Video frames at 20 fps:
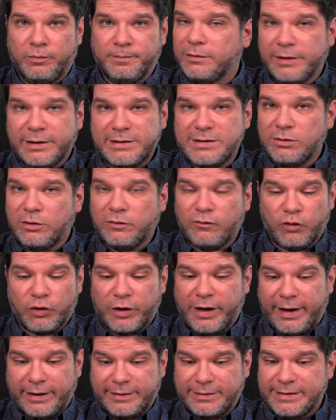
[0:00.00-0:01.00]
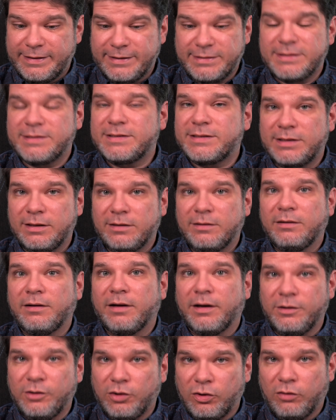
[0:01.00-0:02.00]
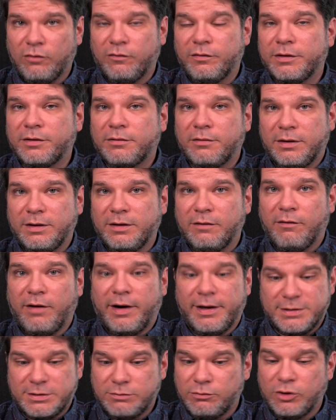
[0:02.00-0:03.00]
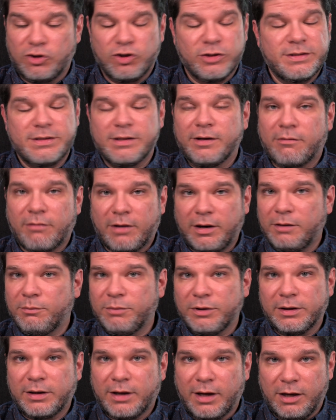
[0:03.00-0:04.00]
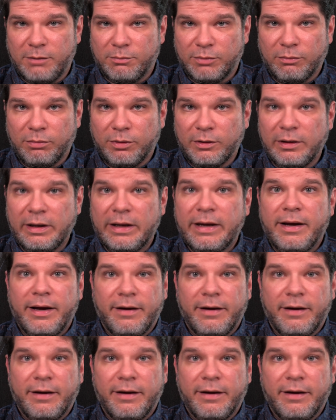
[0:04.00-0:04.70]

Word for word: Let's not forget, this is still a Nova 3 device, which is incredibly capable,